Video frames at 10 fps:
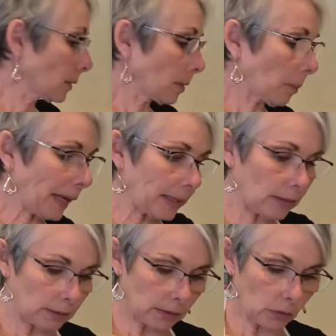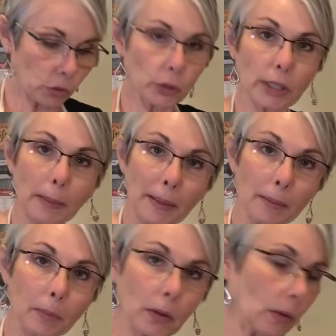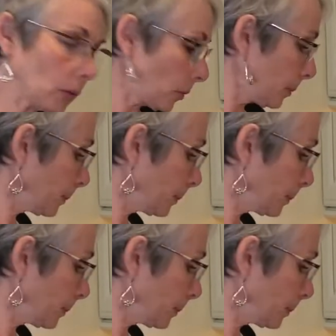my little turkey meatballs.